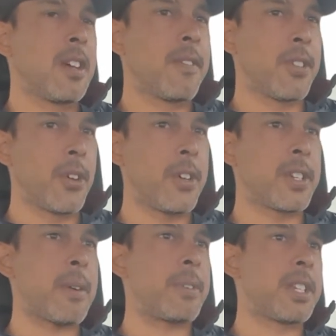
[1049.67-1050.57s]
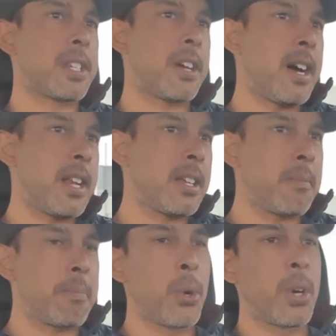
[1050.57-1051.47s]
for those that were designing
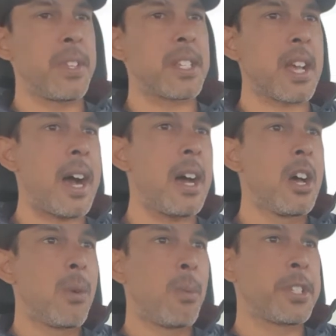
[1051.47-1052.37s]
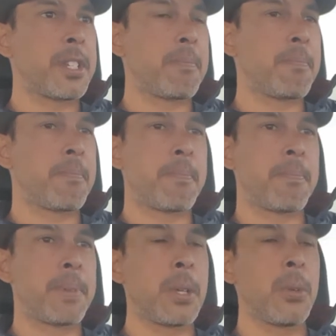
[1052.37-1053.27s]
and building this car was to
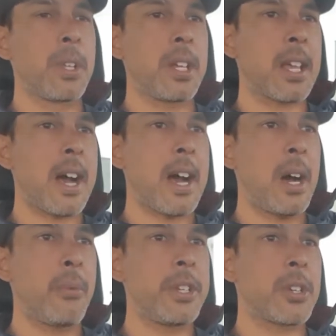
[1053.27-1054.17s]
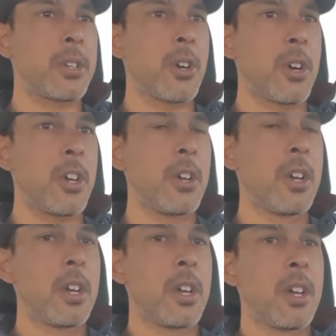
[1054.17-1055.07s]
build a car which could go
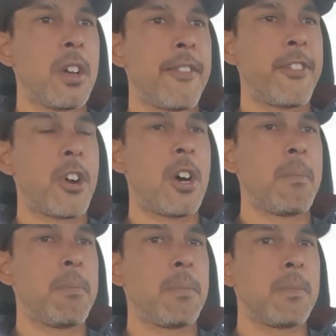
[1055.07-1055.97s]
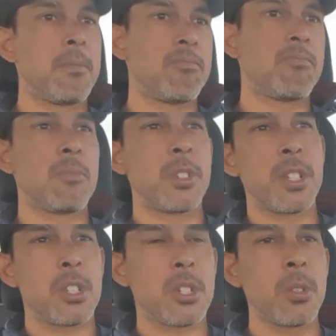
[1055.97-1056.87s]
from, was
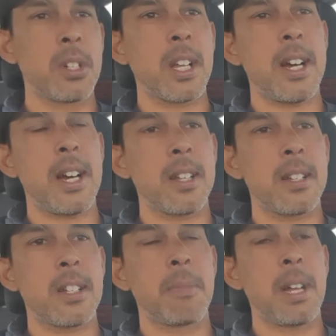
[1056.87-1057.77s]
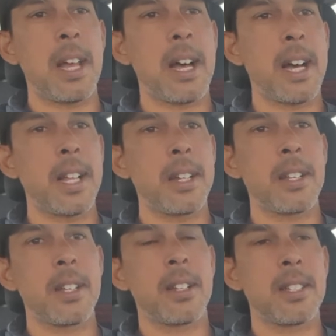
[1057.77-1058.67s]
it Stuttgart to Milan
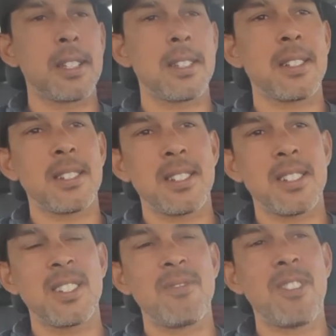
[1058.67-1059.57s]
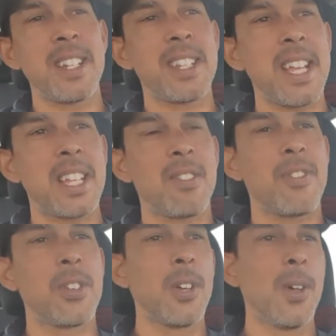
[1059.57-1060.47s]
on one tank of
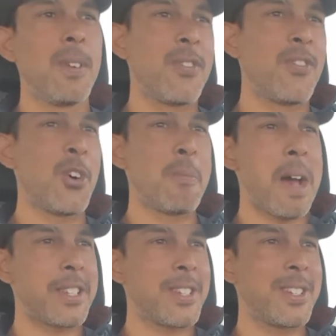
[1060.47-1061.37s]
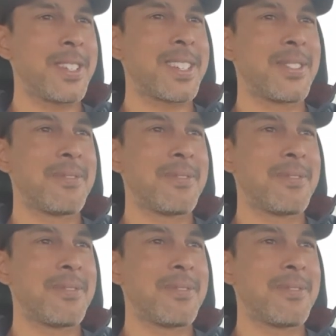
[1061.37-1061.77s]
fuel with 4 passengers.